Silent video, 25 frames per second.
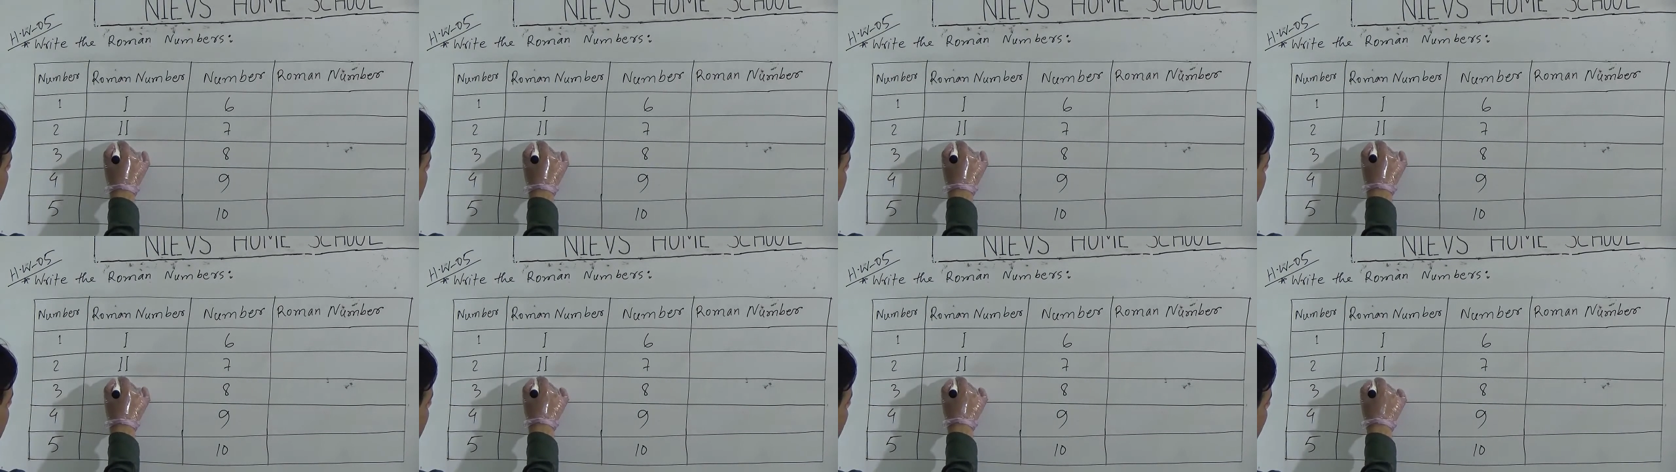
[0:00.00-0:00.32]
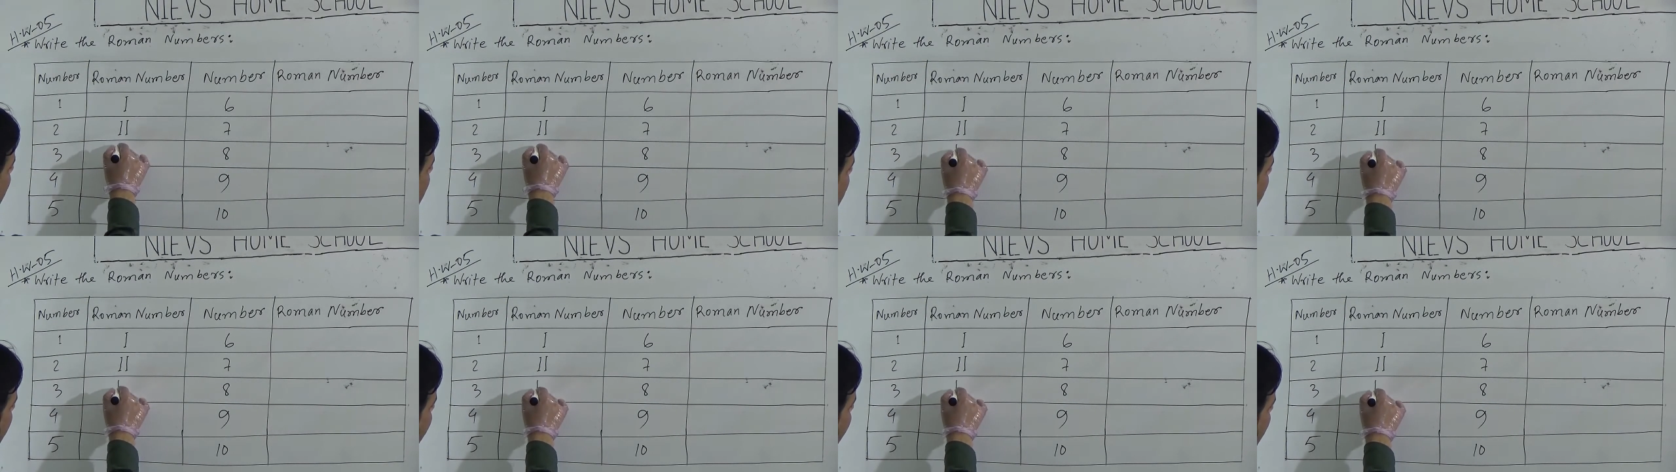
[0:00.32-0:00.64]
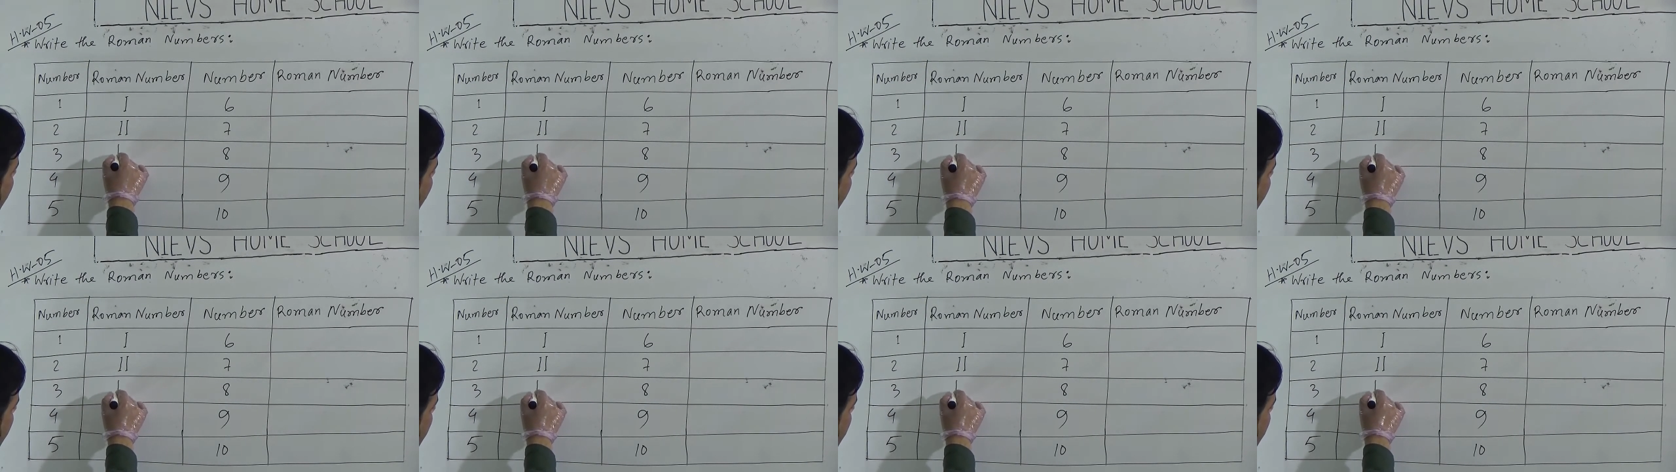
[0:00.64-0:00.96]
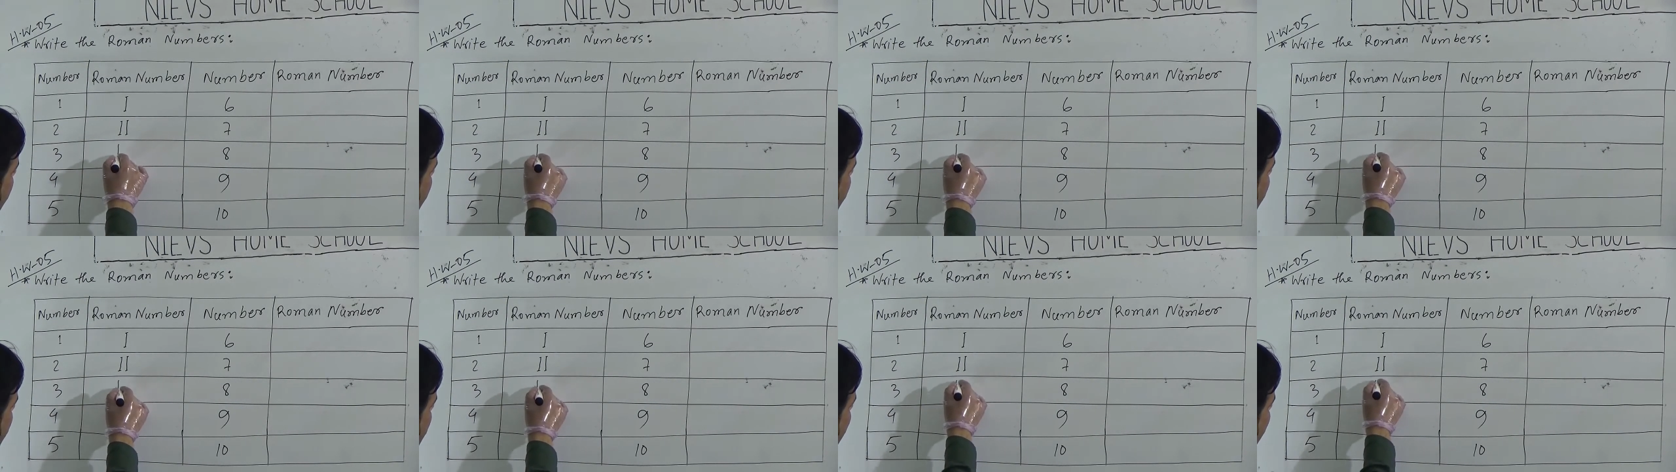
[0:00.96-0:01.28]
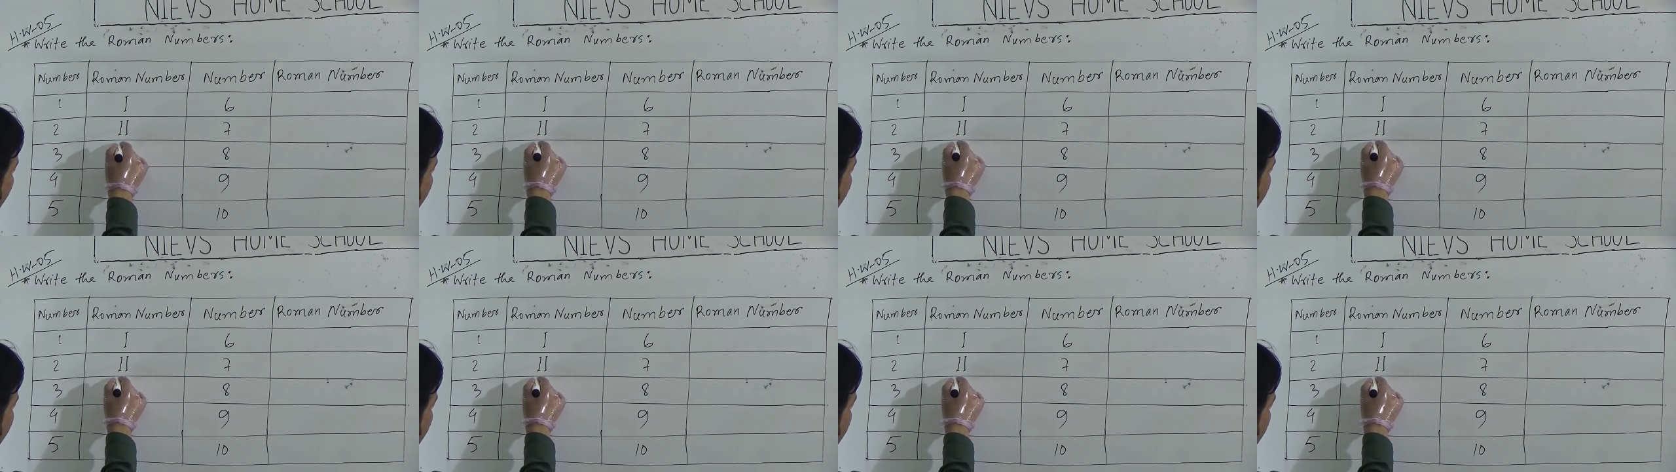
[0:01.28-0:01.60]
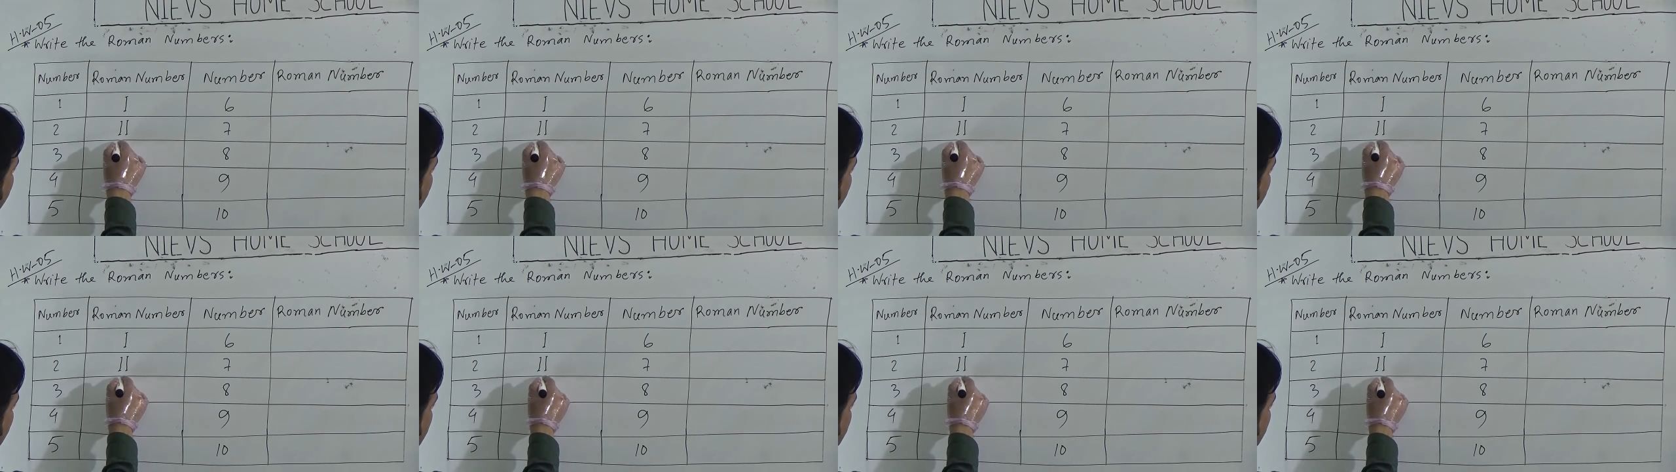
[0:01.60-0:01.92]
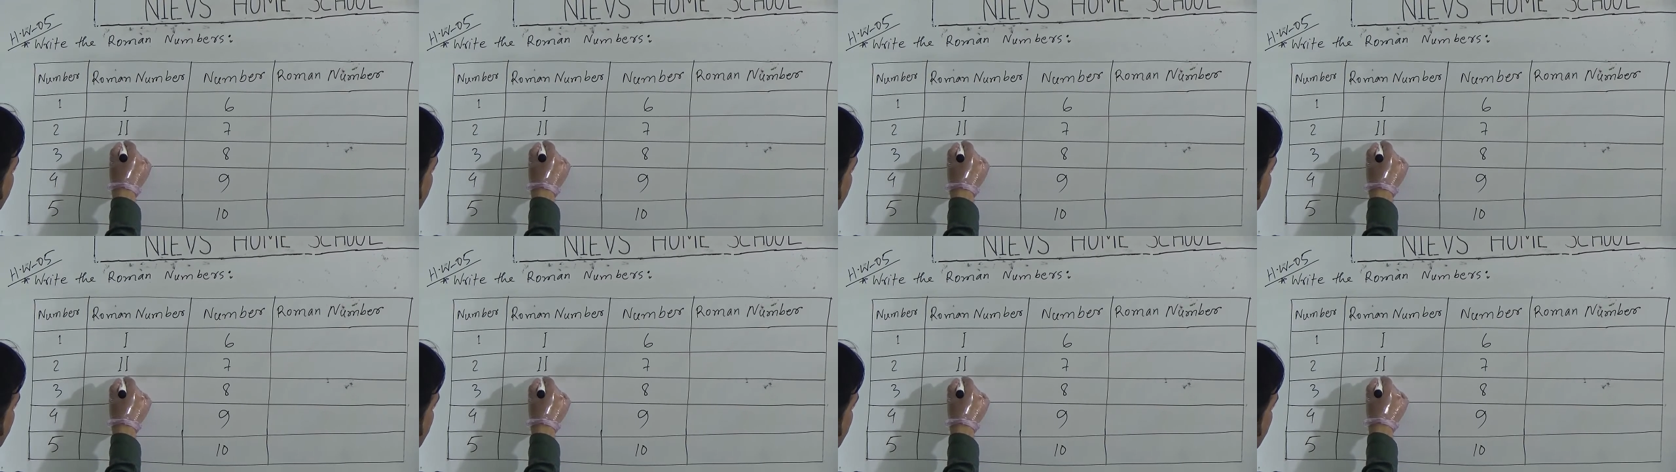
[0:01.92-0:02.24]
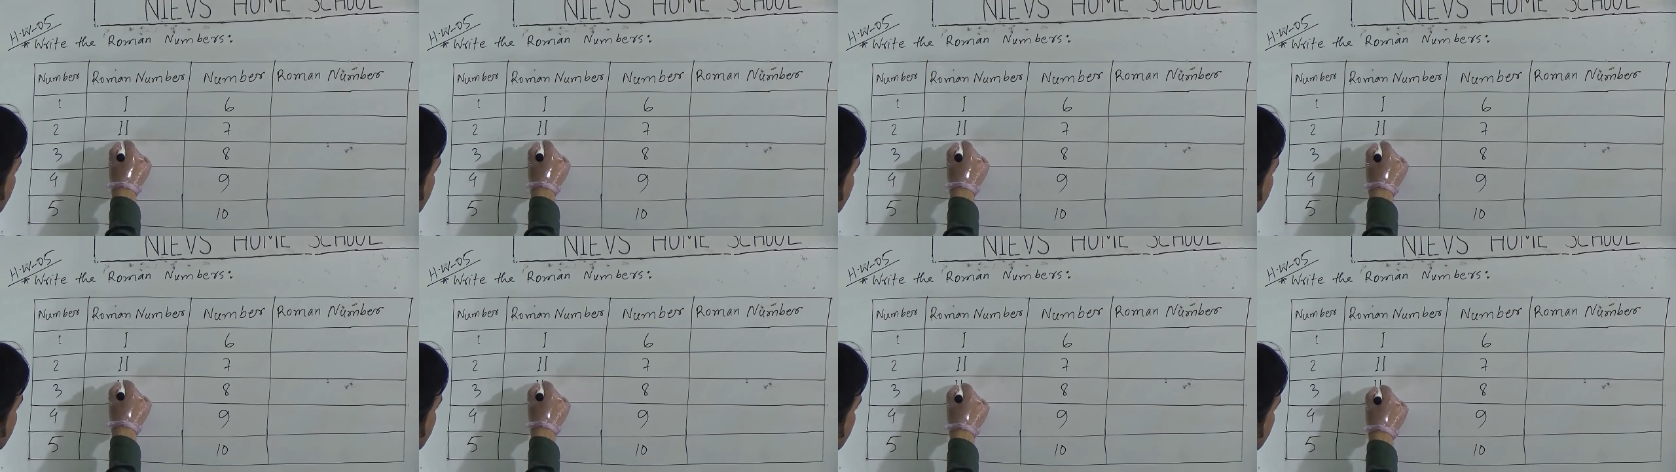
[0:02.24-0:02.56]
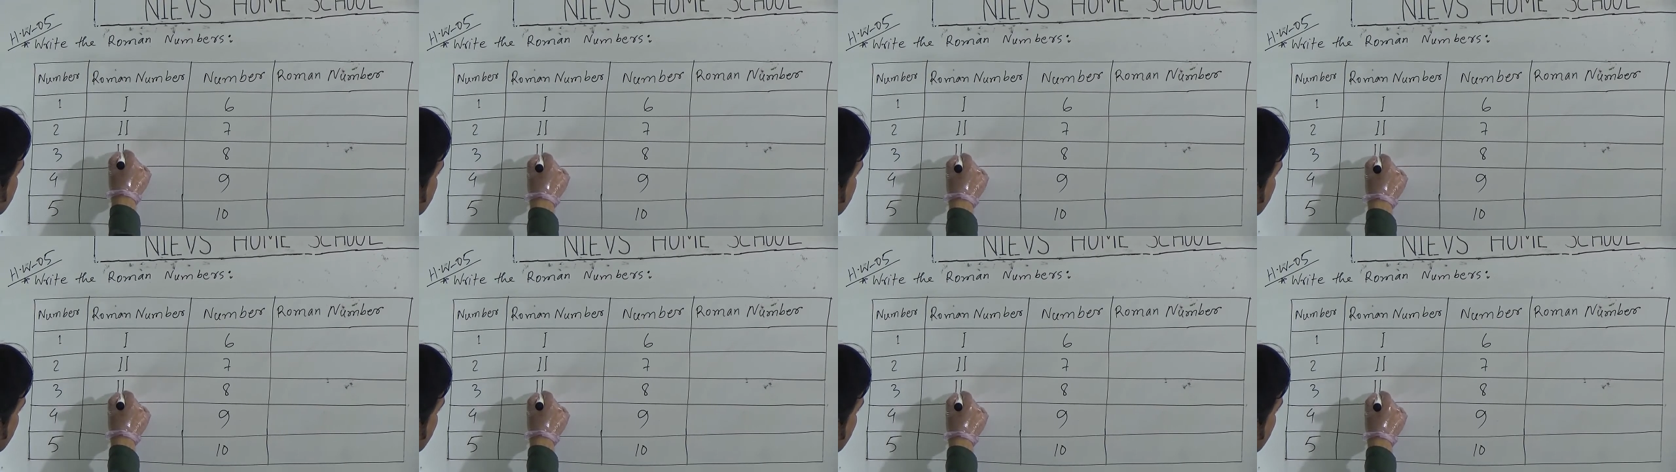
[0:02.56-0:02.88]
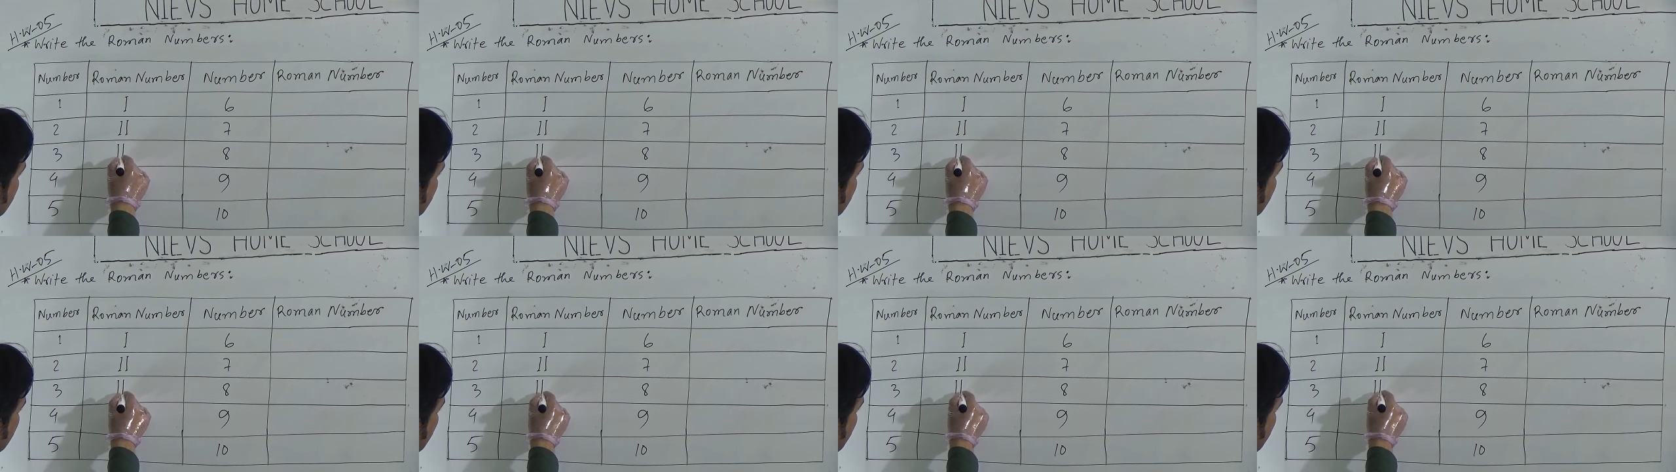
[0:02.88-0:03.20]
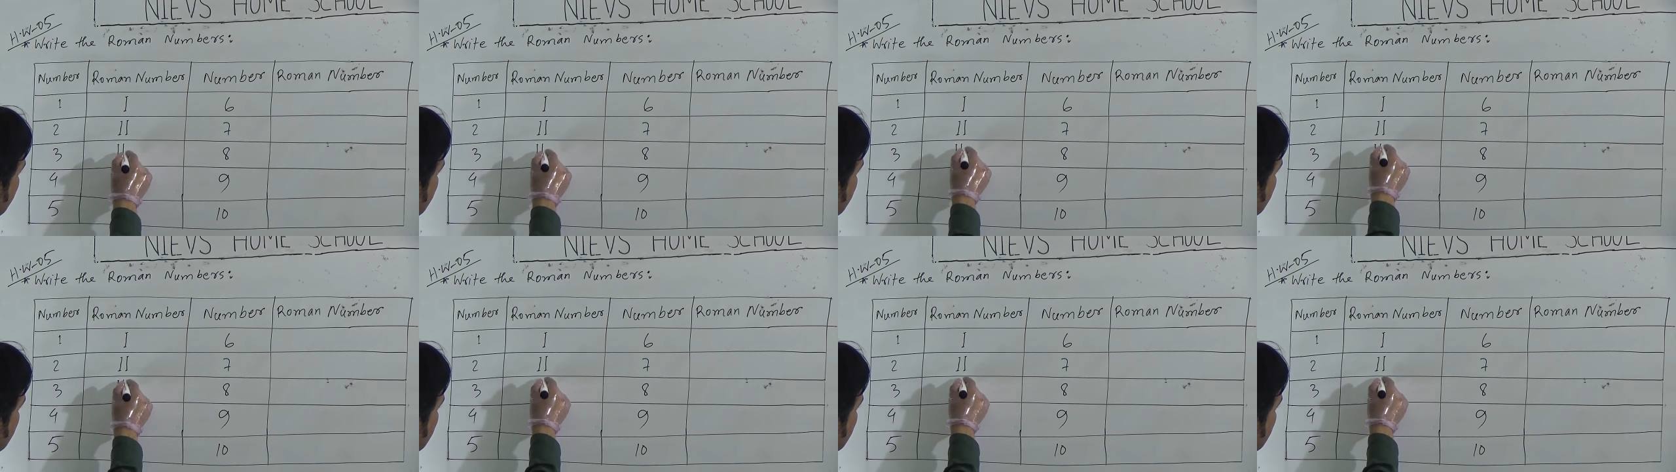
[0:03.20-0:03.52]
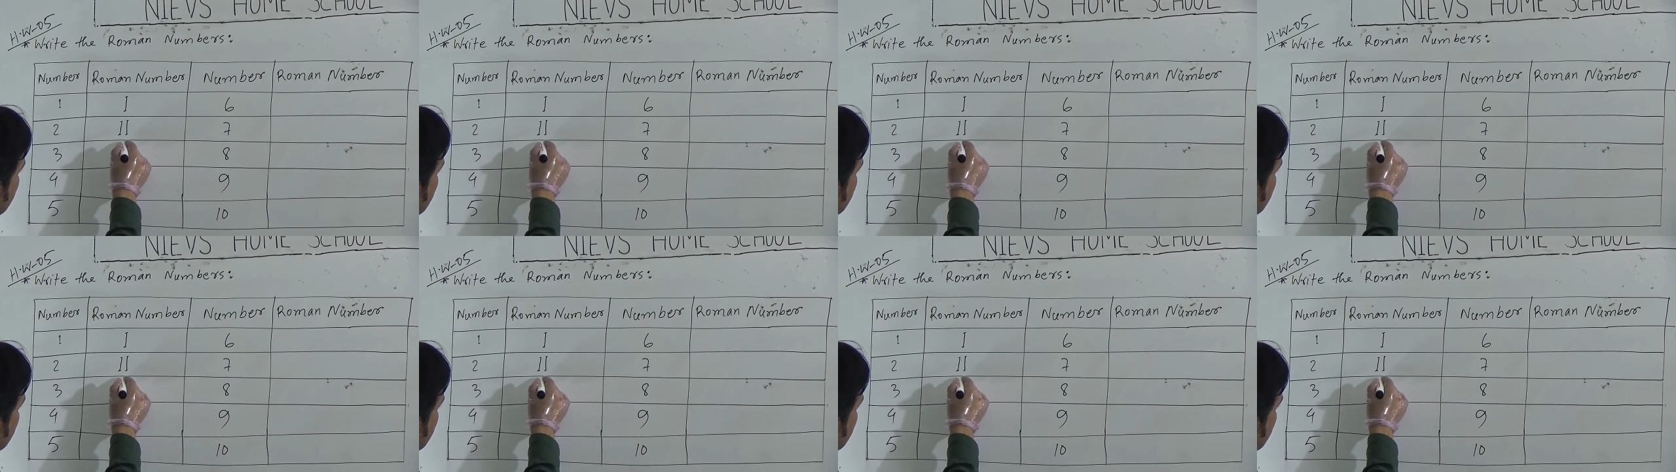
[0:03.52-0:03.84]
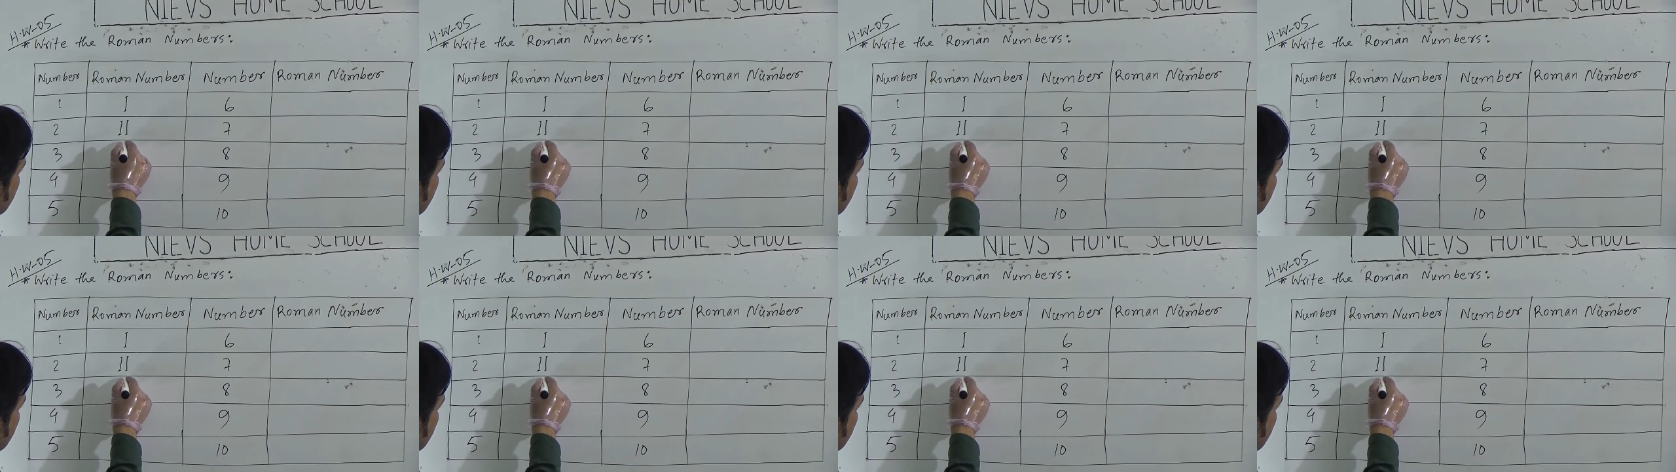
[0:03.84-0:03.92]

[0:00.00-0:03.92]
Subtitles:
[unreadable: no face in view]